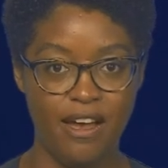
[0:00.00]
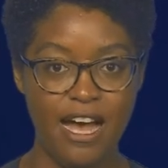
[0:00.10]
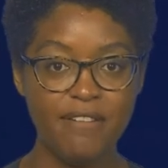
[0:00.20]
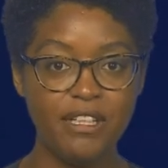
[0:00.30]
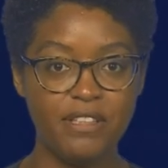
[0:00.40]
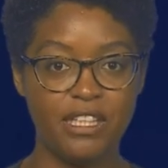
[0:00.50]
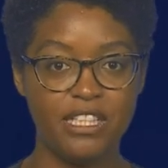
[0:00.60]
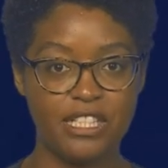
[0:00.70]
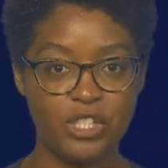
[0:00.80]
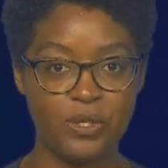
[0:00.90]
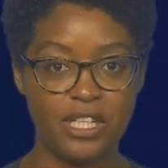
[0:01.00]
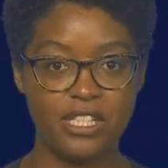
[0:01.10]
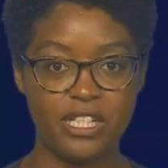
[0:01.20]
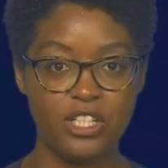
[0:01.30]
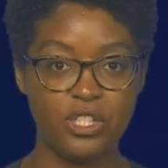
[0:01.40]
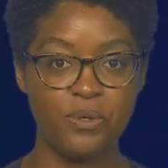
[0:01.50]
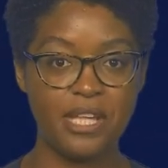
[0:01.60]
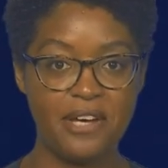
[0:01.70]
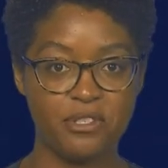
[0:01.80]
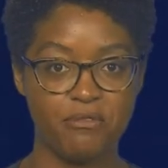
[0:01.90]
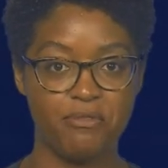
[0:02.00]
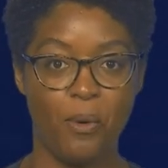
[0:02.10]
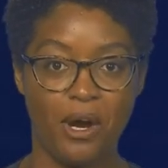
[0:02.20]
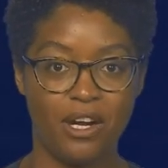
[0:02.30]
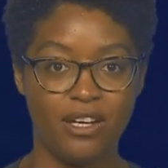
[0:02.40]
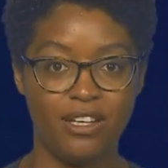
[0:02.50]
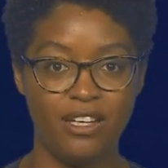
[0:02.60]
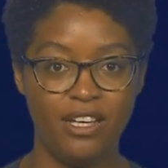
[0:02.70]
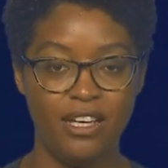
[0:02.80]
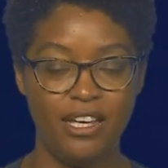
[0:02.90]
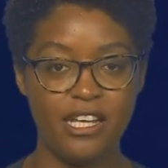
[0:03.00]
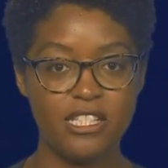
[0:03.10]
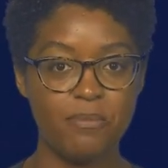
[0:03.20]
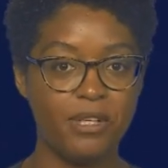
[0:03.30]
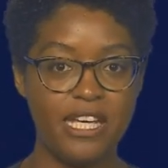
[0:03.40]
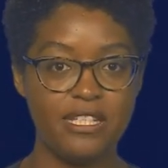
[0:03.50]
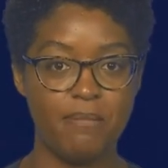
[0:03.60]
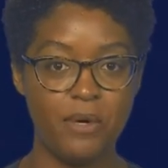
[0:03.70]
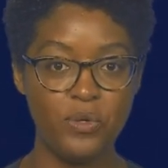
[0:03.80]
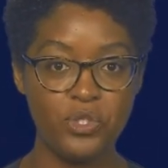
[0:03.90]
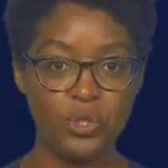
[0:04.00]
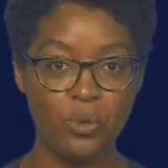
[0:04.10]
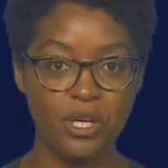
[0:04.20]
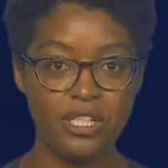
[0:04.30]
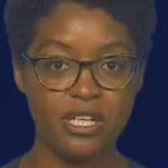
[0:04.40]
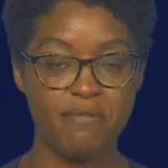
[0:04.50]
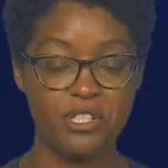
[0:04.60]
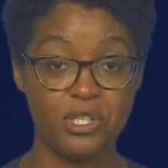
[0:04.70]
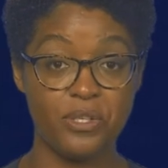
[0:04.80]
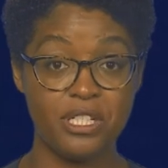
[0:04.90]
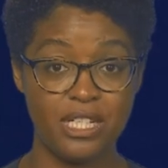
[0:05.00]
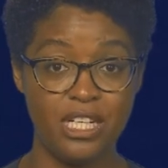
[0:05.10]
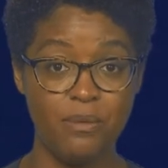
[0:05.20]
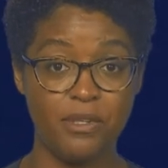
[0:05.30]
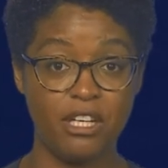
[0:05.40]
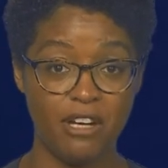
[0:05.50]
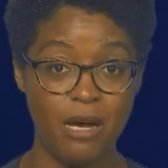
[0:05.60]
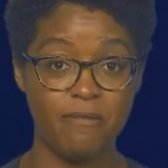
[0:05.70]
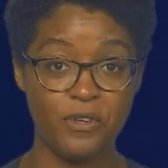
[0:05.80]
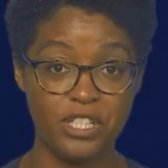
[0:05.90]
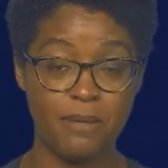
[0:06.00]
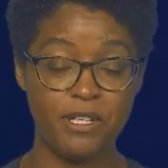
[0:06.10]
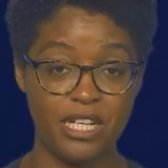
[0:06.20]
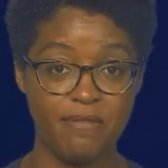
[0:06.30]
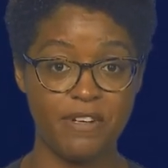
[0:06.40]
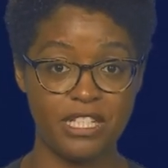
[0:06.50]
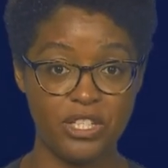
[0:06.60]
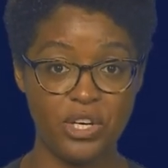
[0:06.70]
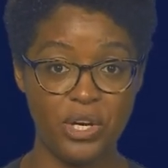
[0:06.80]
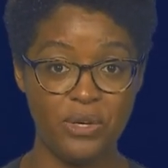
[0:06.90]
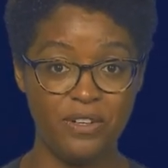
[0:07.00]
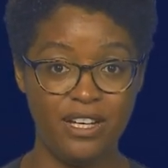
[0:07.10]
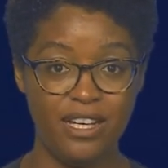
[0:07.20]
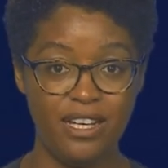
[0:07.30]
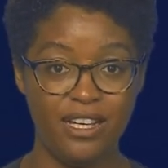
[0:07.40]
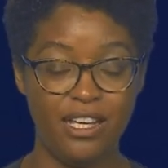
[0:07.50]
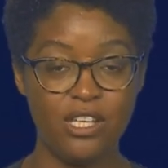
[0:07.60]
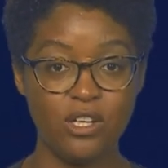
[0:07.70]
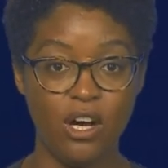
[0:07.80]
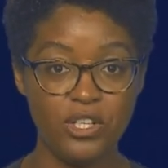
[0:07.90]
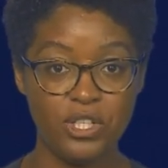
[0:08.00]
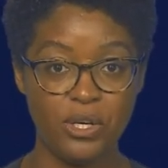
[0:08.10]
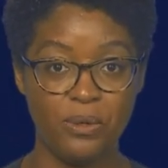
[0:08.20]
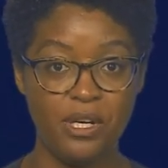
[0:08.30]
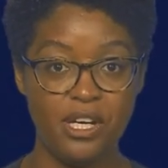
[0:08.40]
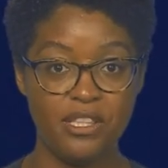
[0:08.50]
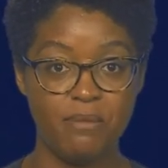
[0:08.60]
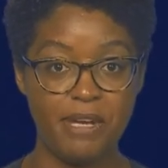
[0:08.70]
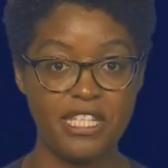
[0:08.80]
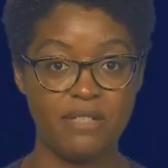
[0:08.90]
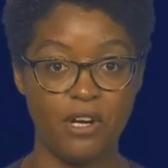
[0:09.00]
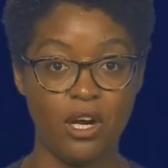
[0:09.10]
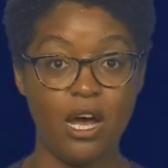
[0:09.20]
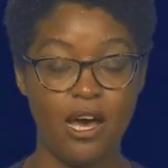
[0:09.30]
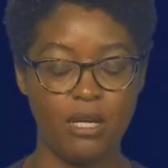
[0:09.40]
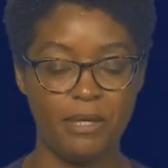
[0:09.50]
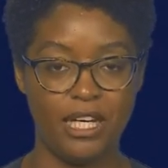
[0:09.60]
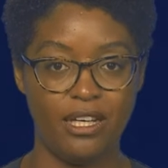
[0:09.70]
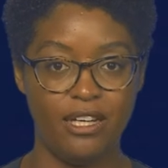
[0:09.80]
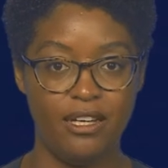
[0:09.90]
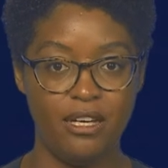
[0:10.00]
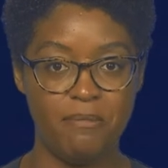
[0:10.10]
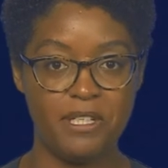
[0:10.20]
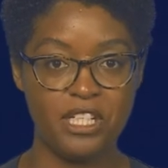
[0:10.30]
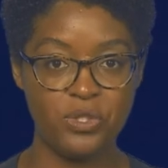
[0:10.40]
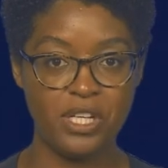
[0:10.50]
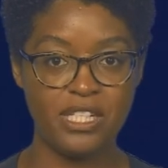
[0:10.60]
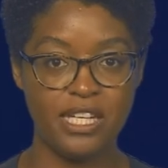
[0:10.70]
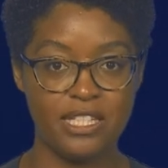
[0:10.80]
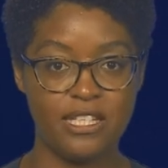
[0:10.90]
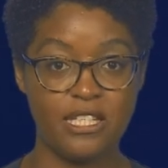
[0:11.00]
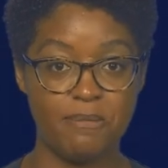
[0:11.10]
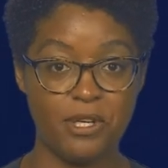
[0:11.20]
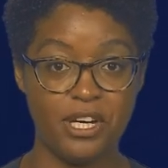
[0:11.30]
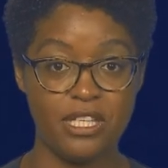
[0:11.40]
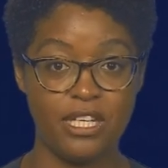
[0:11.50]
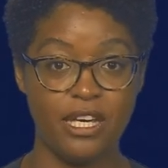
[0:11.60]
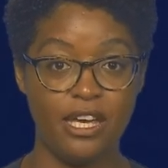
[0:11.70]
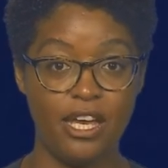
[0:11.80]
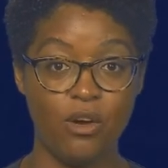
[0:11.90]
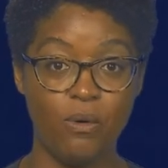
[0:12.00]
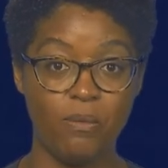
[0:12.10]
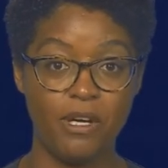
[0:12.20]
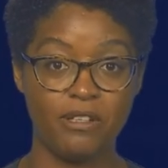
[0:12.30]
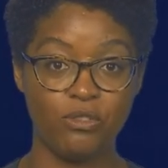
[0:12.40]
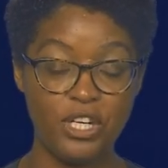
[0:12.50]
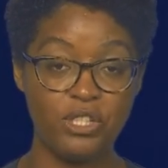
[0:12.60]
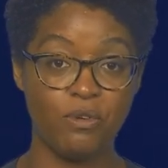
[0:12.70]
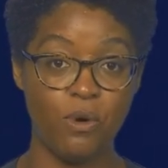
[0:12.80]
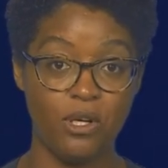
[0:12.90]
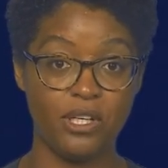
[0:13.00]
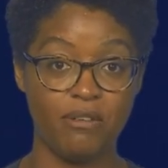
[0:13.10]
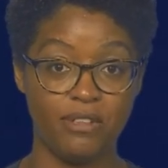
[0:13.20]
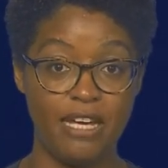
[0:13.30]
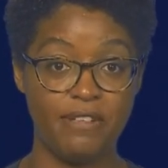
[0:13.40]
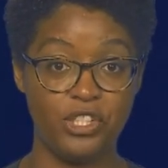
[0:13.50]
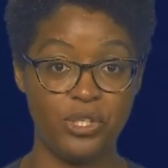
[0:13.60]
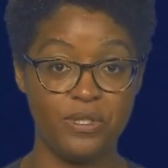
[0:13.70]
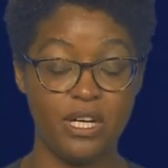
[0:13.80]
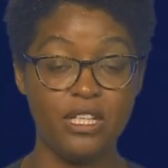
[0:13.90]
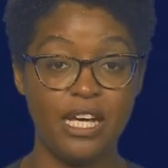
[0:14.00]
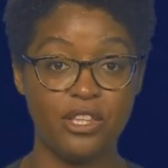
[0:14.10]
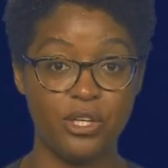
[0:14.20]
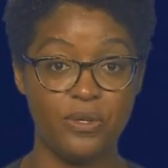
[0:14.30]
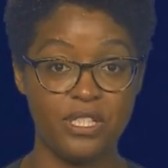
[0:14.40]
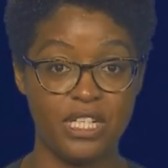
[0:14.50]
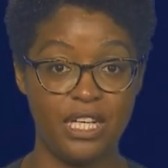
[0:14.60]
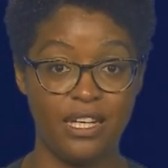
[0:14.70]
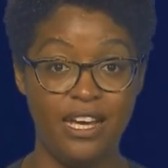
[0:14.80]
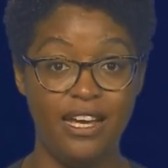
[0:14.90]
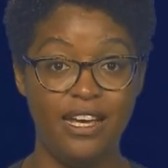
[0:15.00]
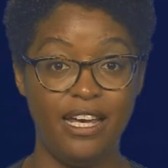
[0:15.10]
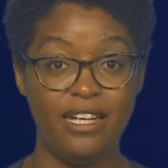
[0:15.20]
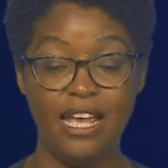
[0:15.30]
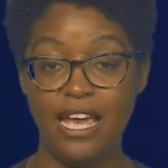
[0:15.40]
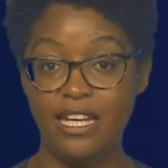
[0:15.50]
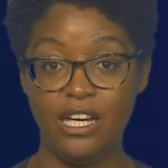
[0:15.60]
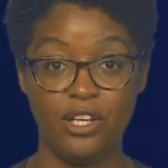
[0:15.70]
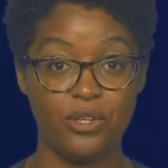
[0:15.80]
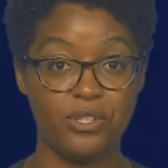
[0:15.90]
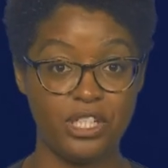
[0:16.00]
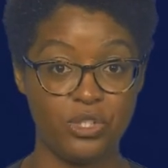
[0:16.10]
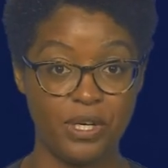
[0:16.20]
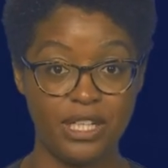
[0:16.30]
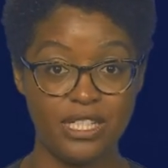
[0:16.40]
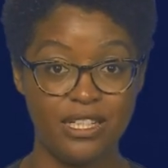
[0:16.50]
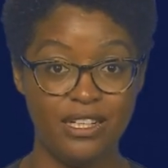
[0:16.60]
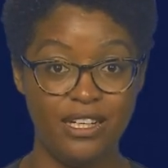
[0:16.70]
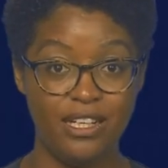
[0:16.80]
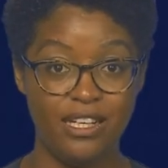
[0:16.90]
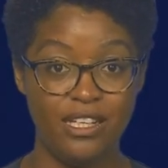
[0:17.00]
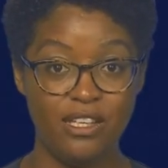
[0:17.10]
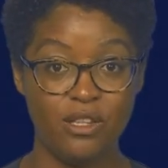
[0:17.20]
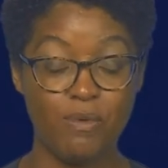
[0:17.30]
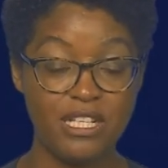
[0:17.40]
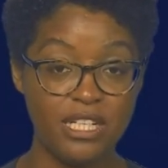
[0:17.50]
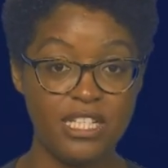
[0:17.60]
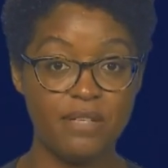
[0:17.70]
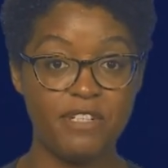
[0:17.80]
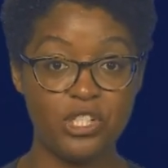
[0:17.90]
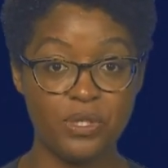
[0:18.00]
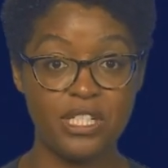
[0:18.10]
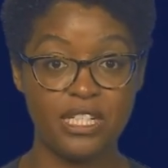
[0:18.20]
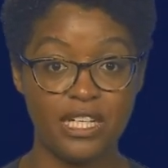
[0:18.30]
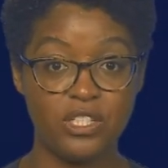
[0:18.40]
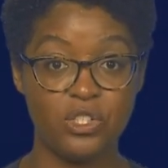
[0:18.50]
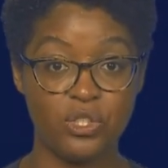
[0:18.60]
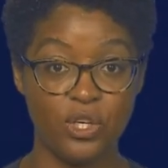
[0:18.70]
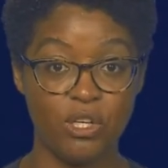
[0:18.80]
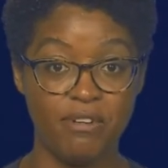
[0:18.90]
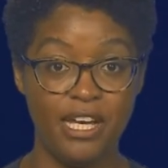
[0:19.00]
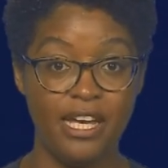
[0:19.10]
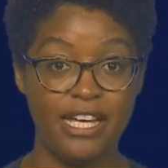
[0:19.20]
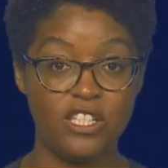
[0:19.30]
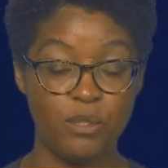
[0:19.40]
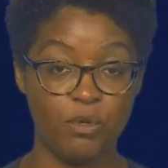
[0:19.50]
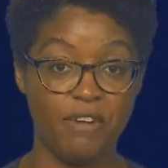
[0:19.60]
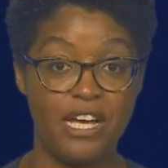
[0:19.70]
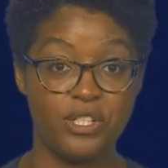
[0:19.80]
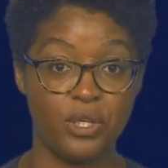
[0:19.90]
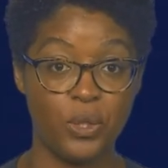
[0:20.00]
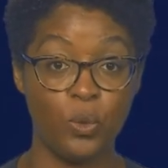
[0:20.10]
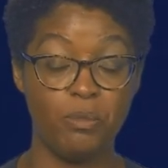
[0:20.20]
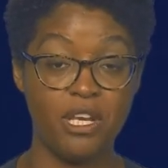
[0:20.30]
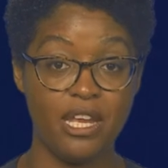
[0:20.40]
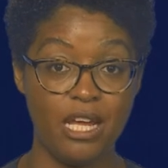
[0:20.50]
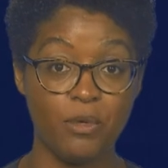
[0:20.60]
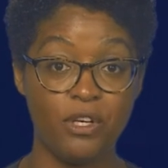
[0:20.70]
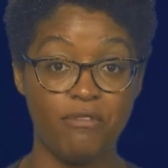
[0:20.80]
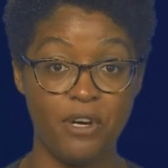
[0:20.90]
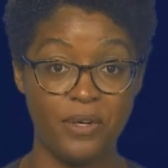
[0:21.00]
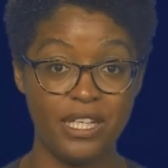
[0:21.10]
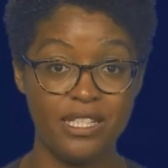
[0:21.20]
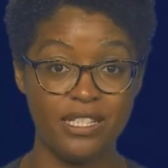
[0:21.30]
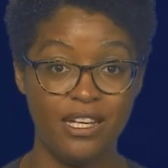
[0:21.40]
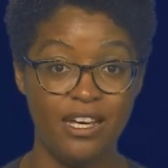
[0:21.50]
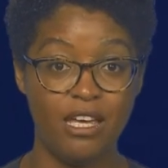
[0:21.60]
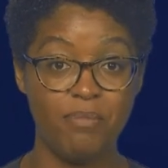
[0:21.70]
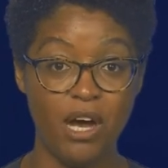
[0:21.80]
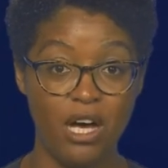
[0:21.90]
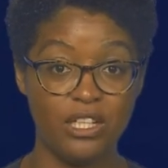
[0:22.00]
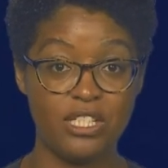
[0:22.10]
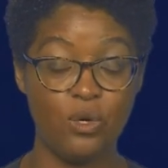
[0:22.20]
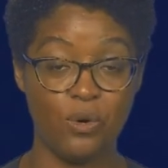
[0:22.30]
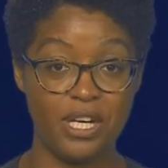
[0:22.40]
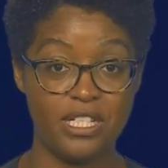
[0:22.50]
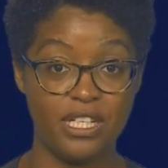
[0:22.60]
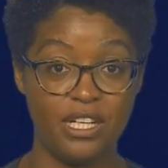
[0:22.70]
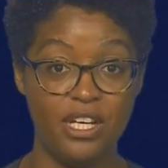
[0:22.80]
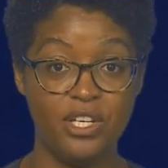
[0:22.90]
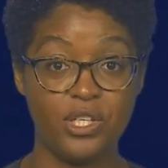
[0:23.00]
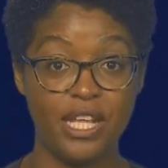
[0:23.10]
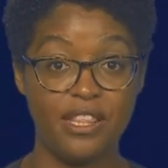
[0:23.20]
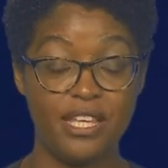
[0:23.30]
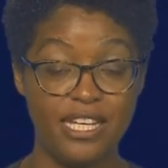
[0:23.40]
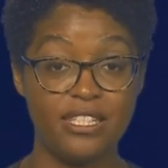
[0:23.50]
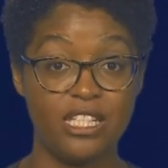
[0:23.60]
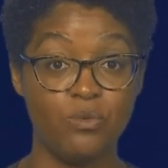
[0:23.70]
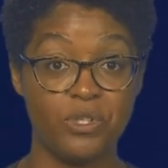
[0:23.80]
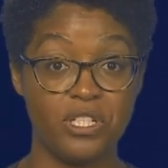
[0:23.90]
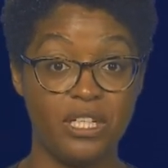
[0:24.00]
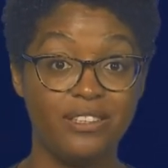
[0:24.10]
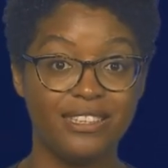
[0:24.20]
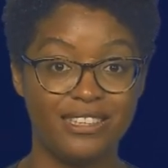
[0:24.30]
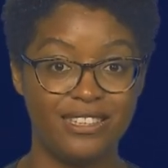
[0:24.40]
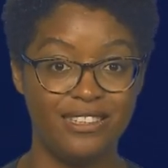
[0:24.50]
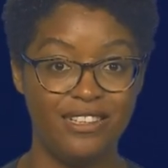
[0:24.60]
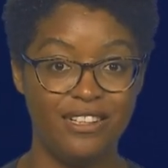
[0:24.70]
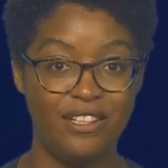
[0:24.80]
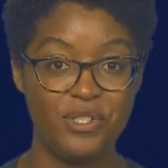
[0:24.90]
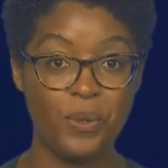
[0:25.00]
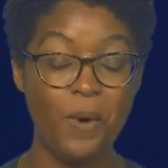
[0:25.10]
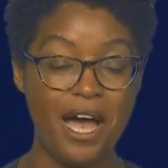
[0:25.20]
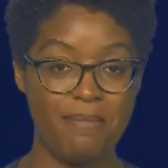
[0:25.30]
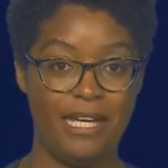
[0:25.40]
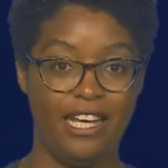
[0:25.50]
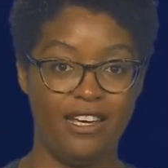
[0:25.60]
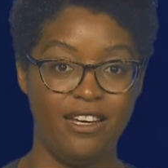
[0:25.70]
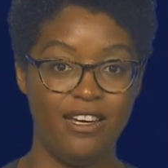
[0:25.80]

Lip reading: I've lived in this district since 2004. It is a place that most tourists and visitors see when they first come to San Francisco. It is also the base of our economy. But District 6 is experiencing a crush of quality of life issues unlike those seen in any other district. Residents of District 6 deserve a supervisor who will be neighborhood focused and policy oriented so that they see results. So why me?